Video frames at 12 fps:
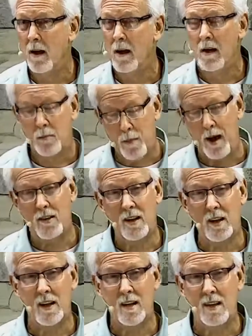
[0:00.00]
He's
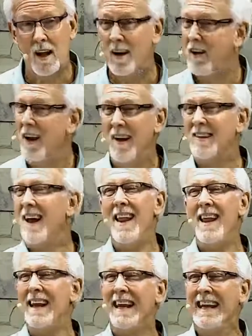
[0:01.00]
basically telling her, it's not
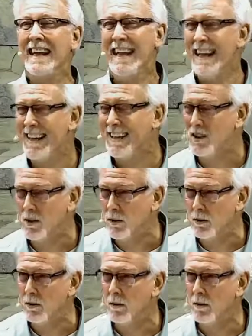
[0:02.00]
like he needs you.